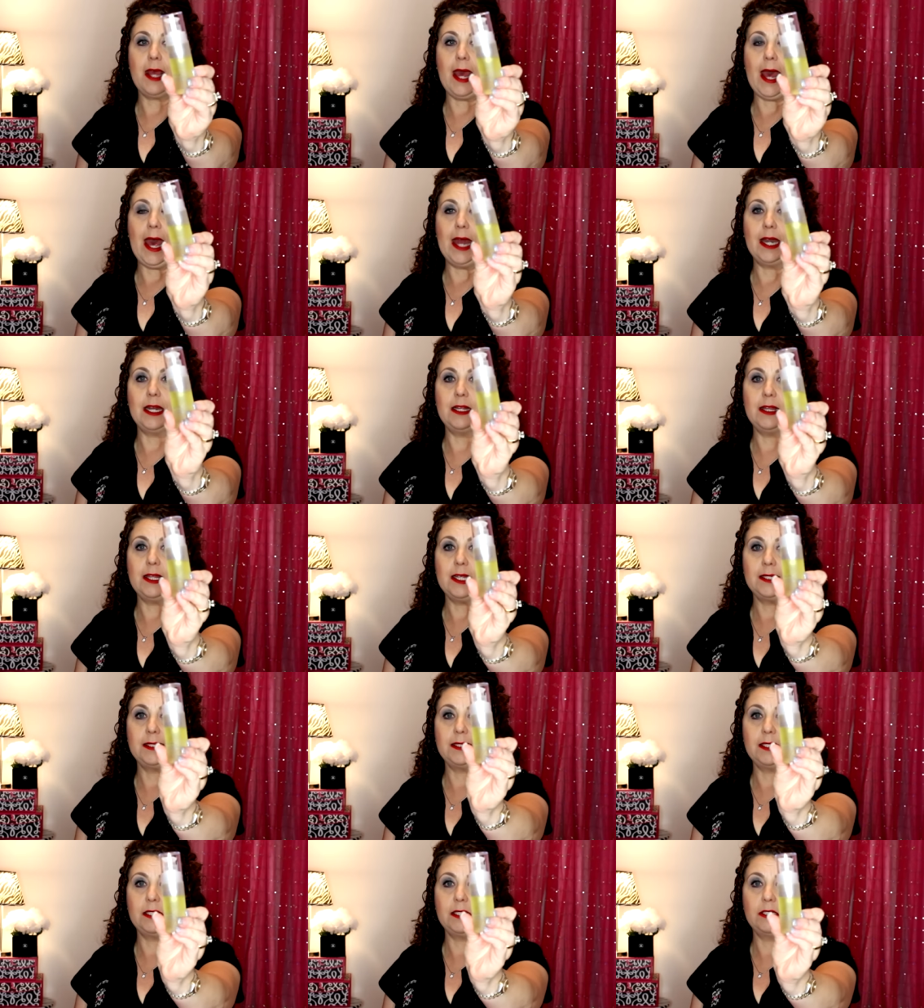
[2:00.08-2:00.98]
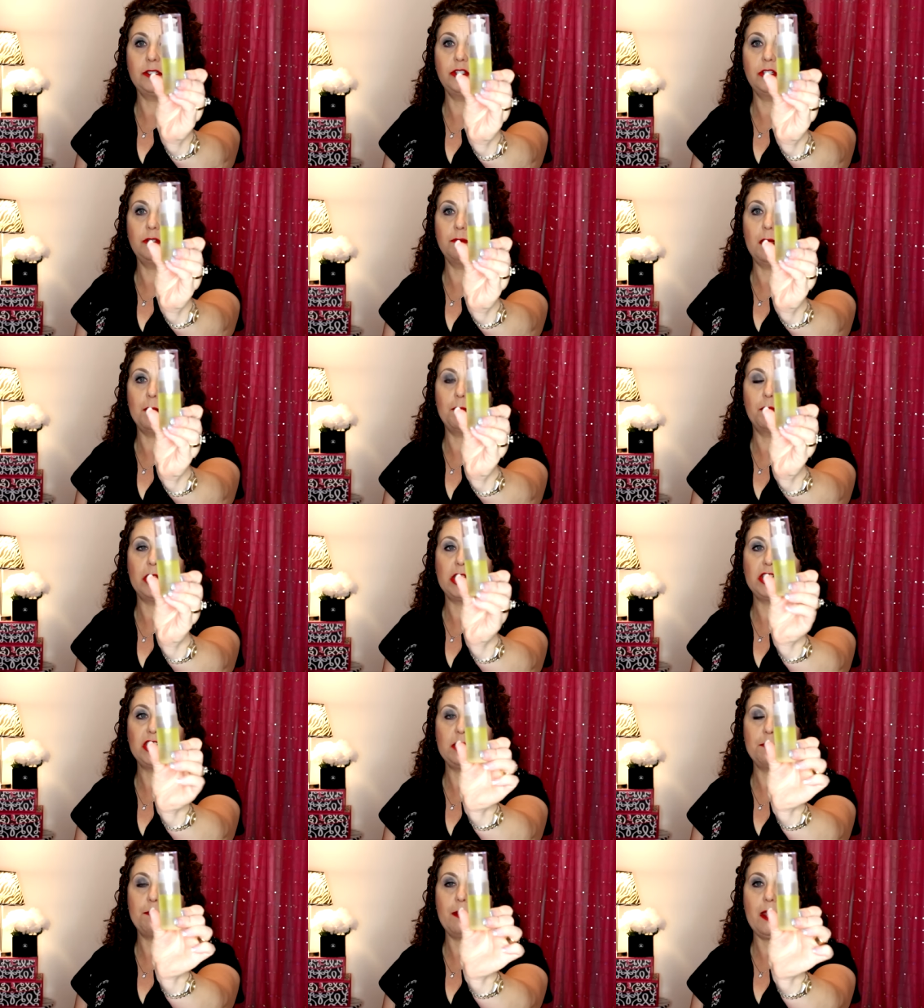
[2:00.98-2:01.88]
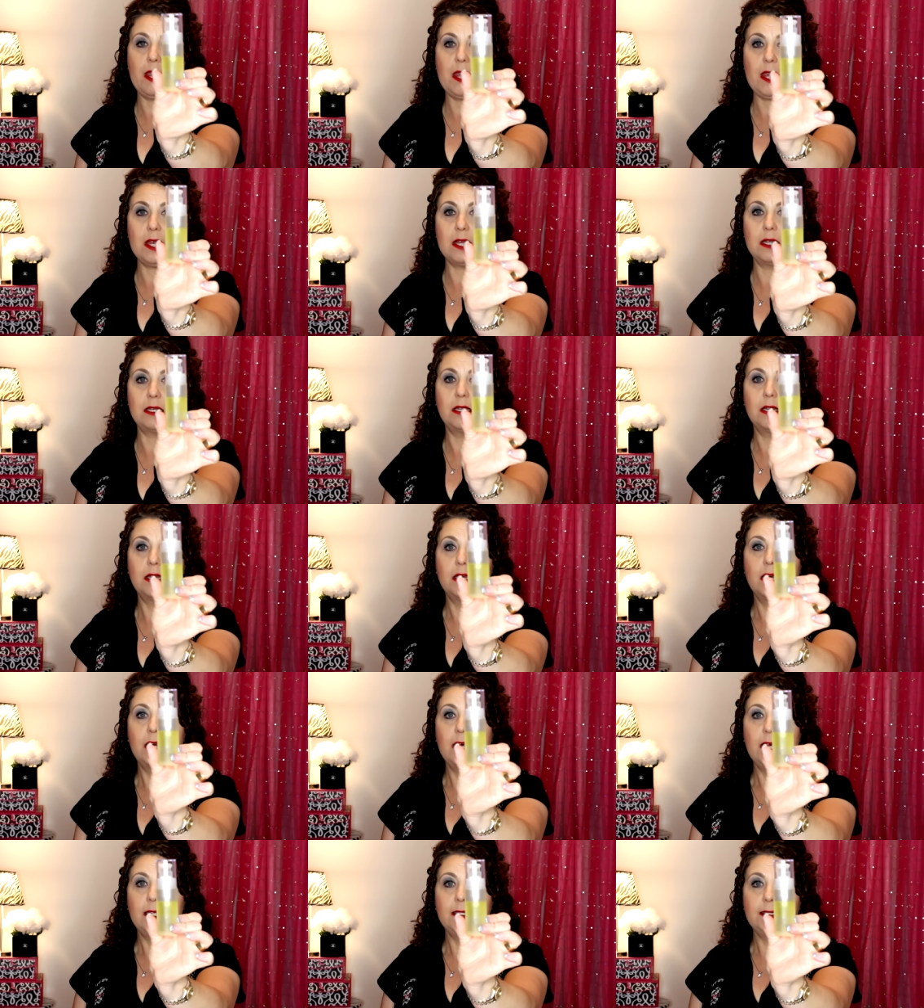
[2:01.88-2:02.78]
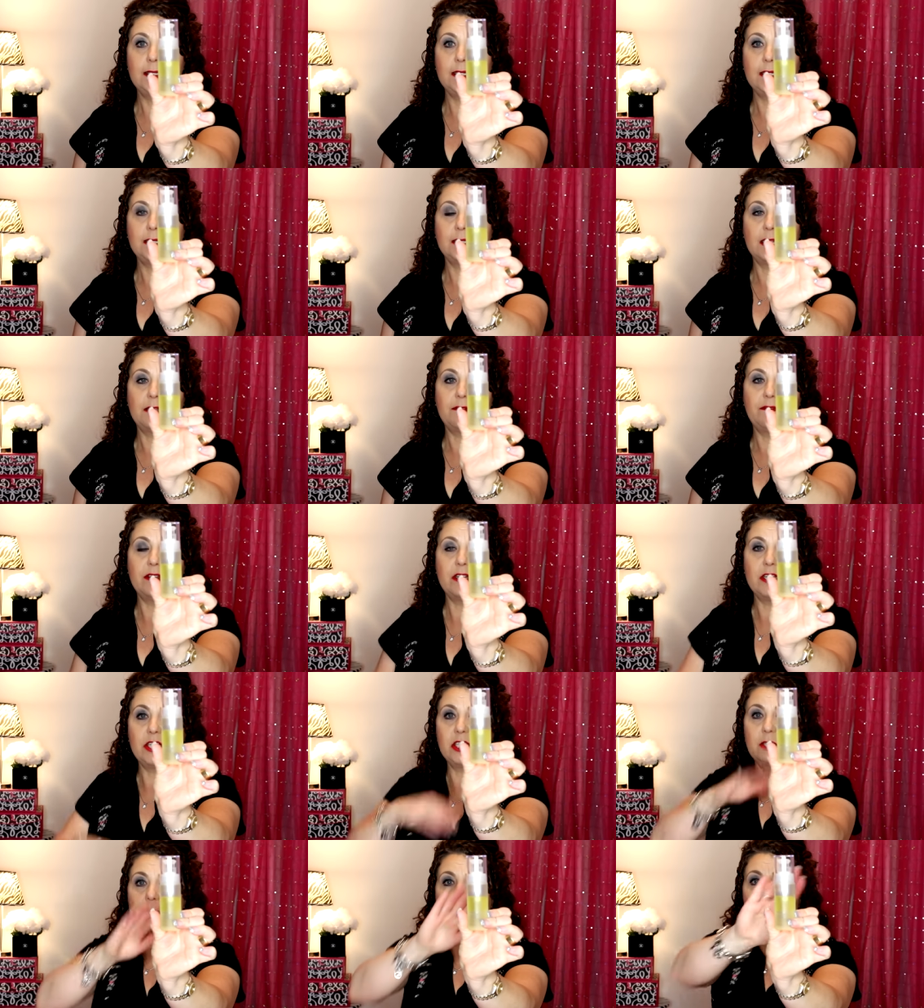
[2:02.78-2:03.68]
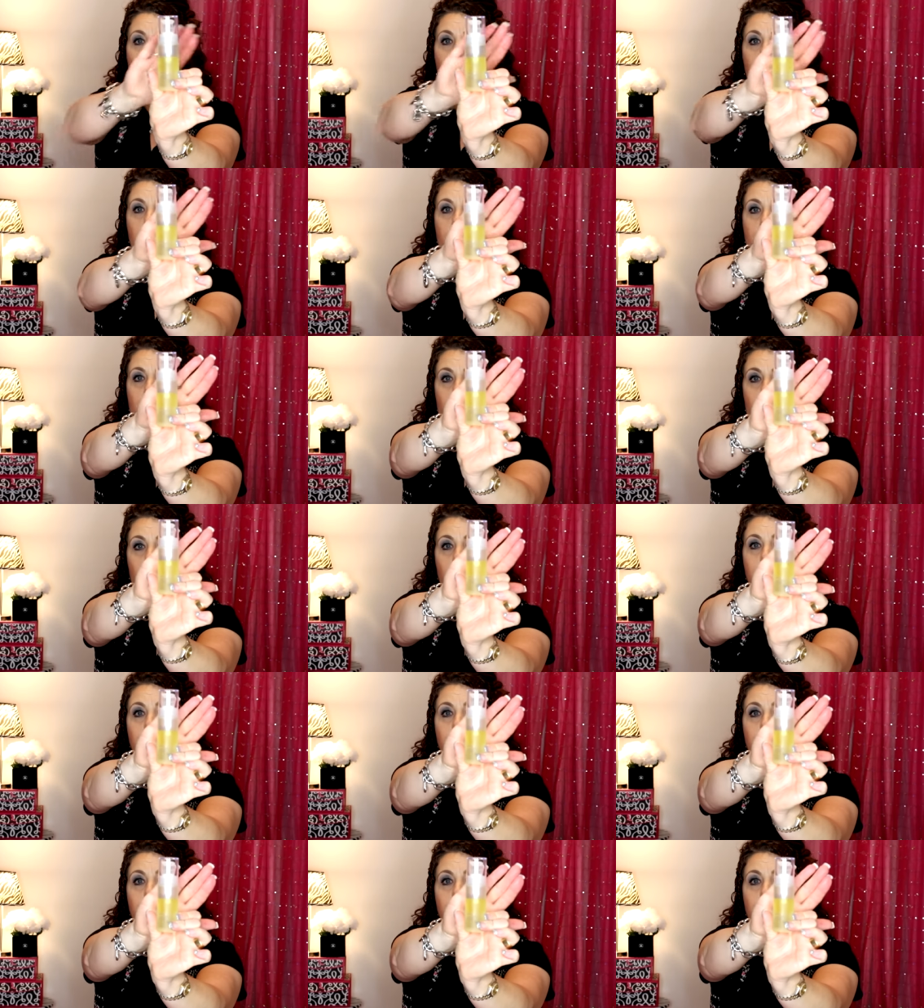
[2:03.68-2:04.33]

adding this into my project pan since I finished my La Mer.